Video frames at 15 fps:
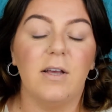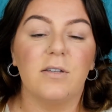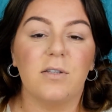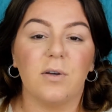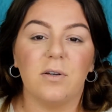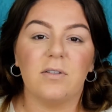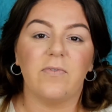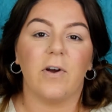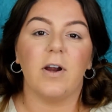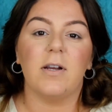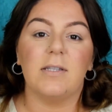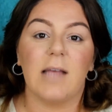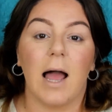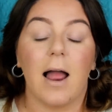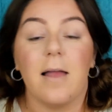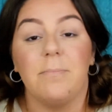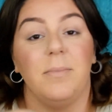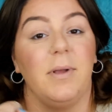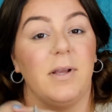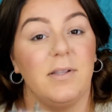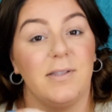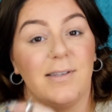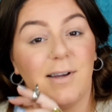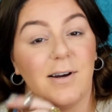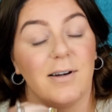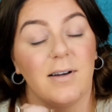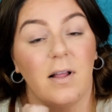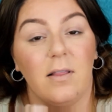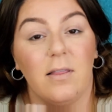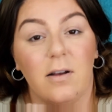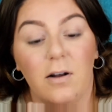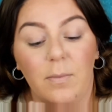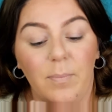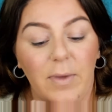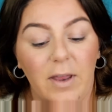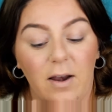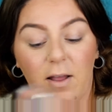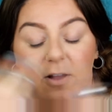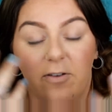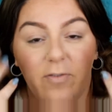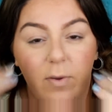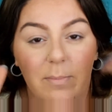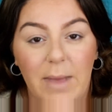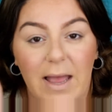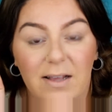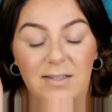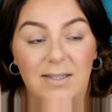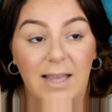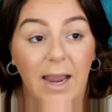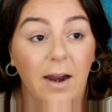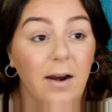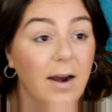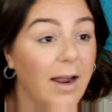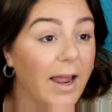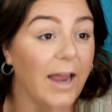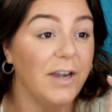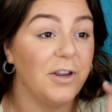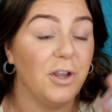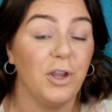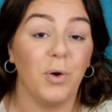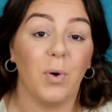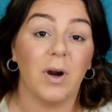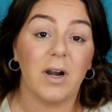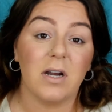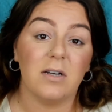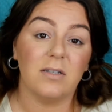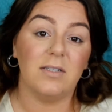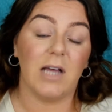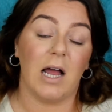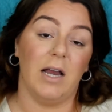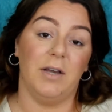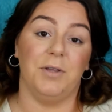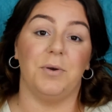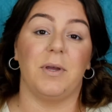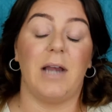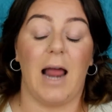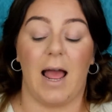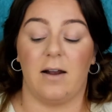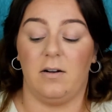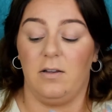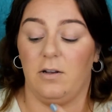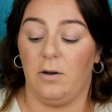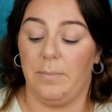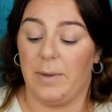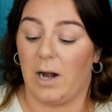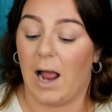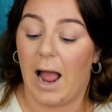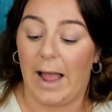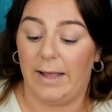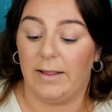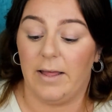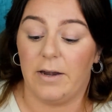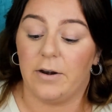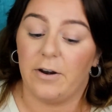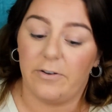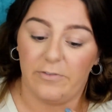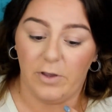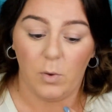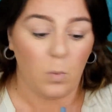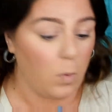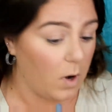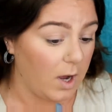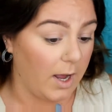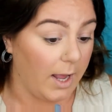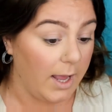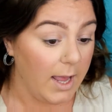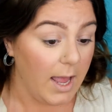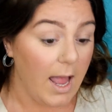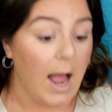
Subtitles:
So as far as I'm concerned, a little bit of mascara and you're done. You can add a little bit of highlighter if you want.